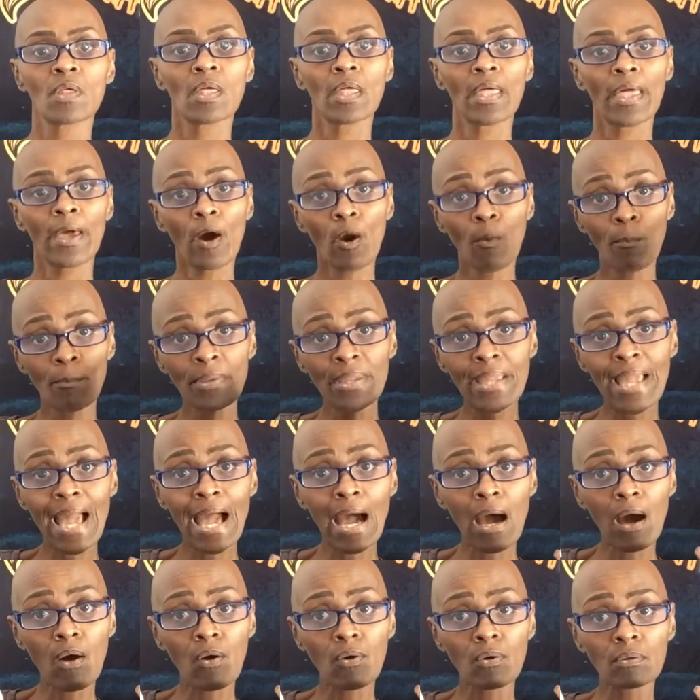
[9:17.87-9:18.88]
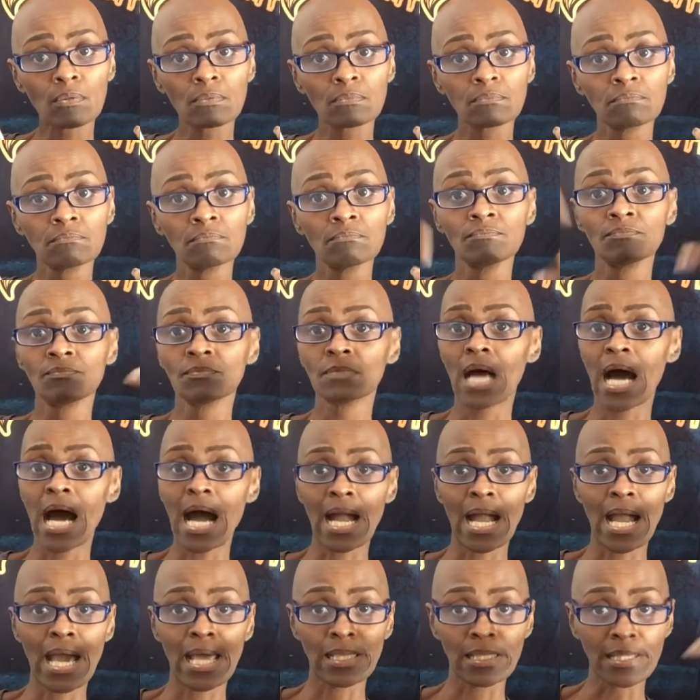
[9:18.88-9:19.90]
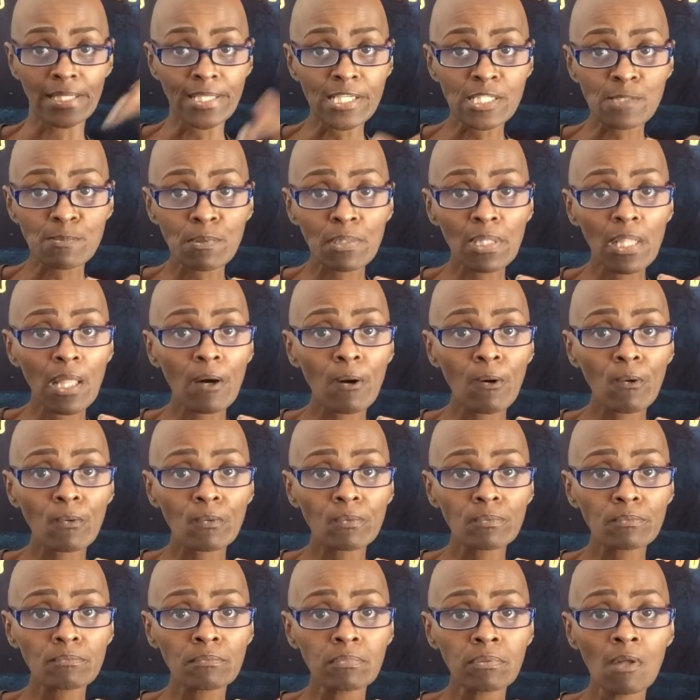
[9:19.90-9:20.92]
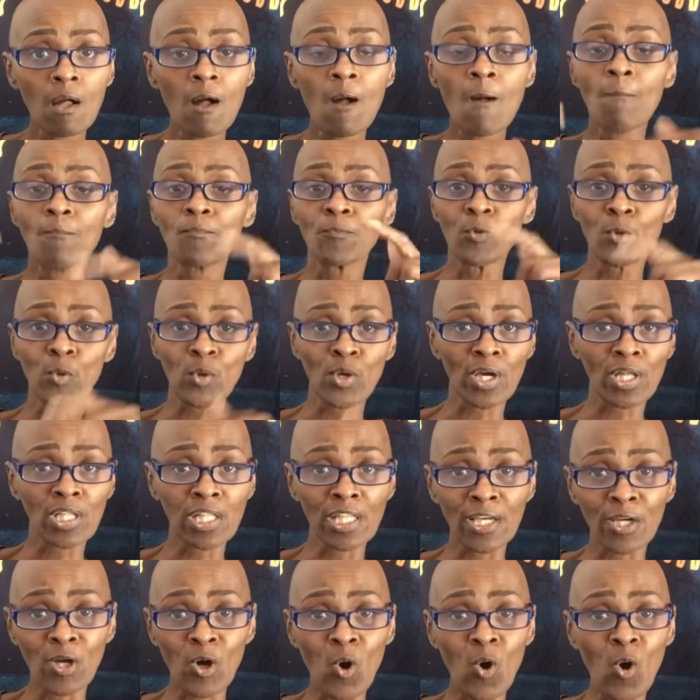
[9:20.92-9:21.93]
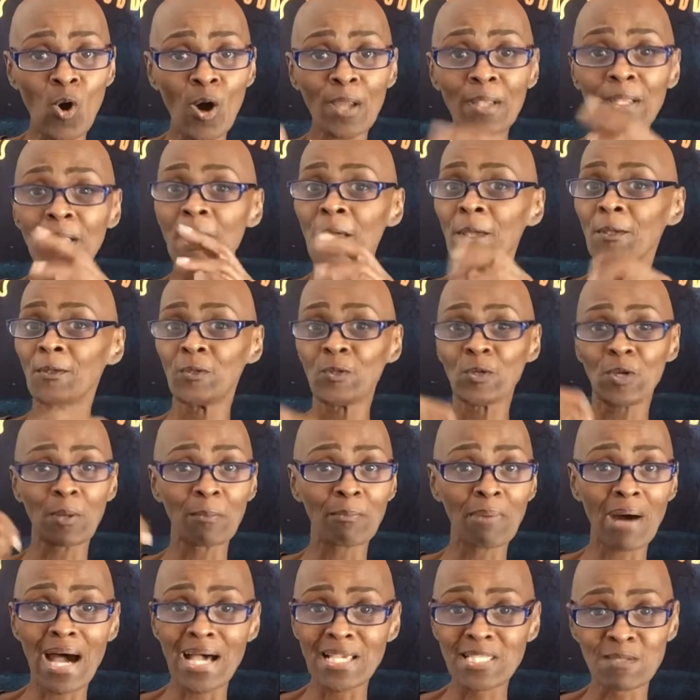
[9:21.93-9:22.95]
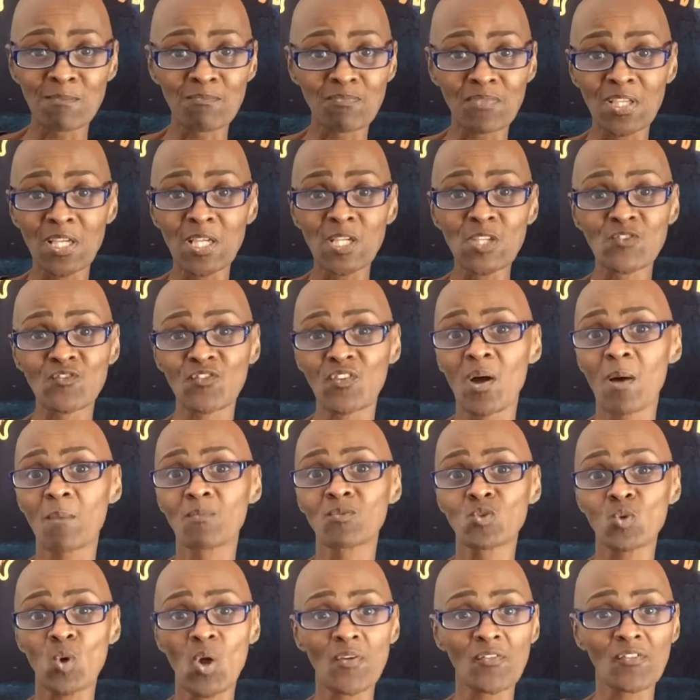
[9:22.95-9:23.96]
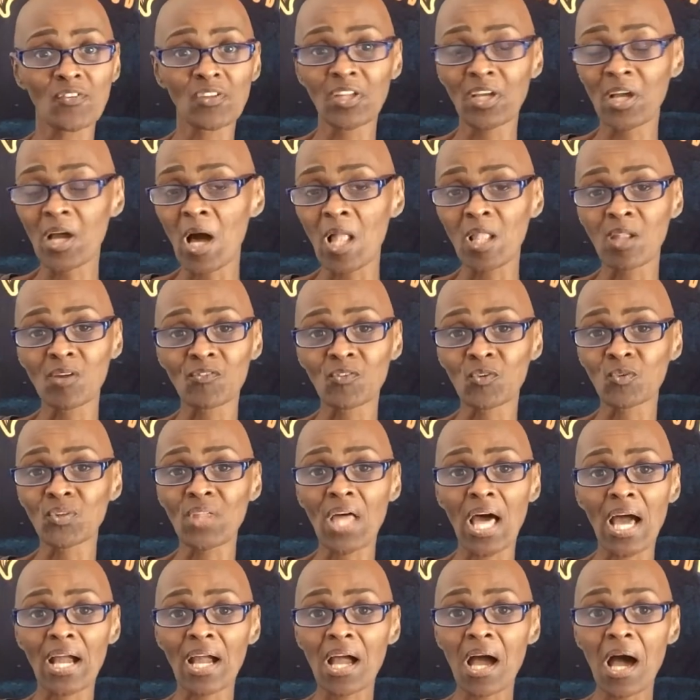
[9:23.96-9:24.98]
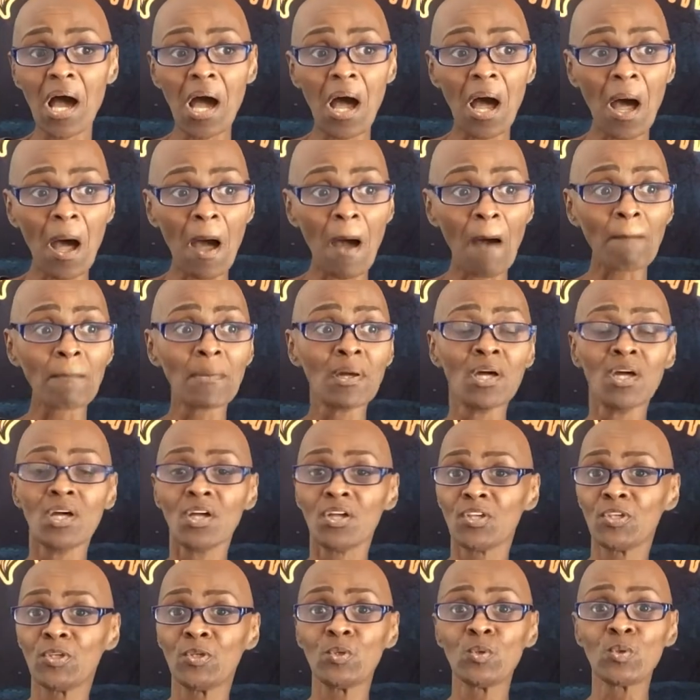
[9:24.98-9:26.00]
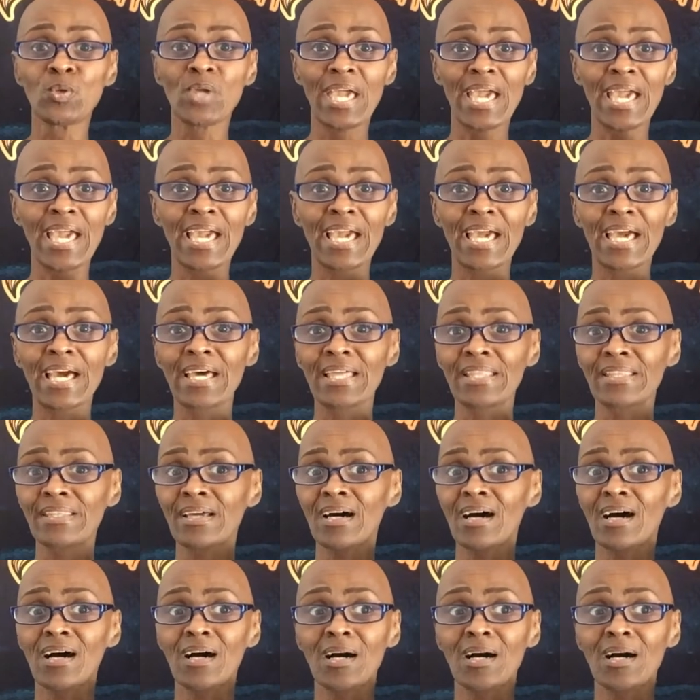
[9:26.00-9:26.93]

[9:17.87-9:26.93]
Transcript: help me out, I got links below. You can click on. You can buy some things from joyfullycolorful.com. You can